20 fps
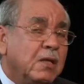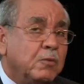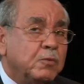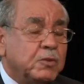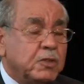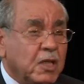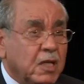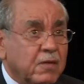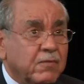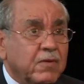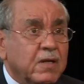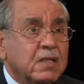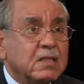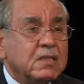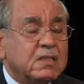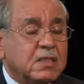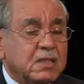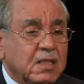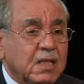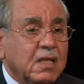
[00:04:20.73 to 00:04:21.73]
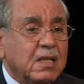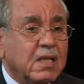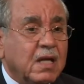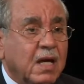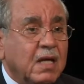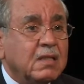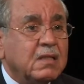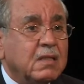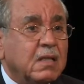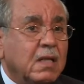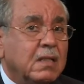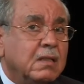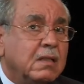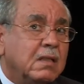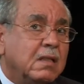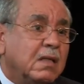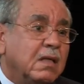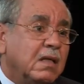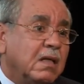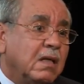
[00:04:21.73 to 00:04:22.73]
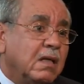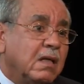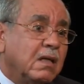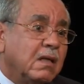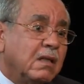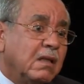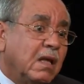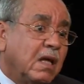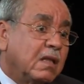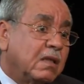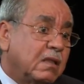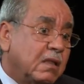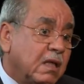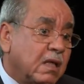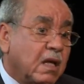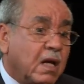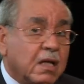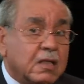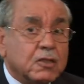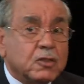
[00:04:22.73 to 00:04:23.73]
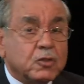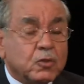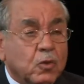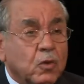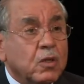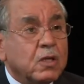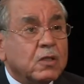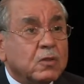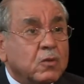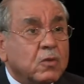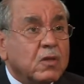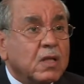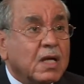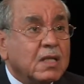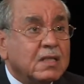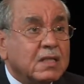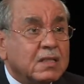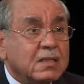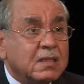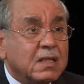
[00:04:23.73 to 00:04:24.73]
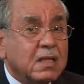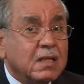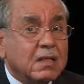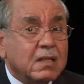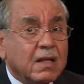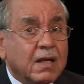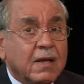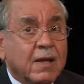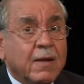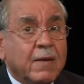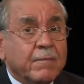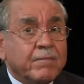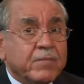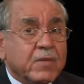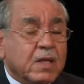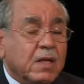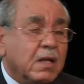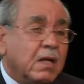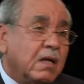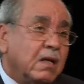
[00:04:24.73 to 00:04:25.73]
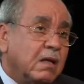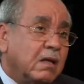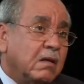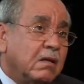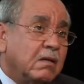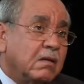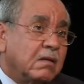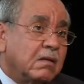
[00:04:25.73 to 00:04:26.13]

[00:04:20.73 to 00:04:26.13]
observers see that and that iraq is going to that extent uh, but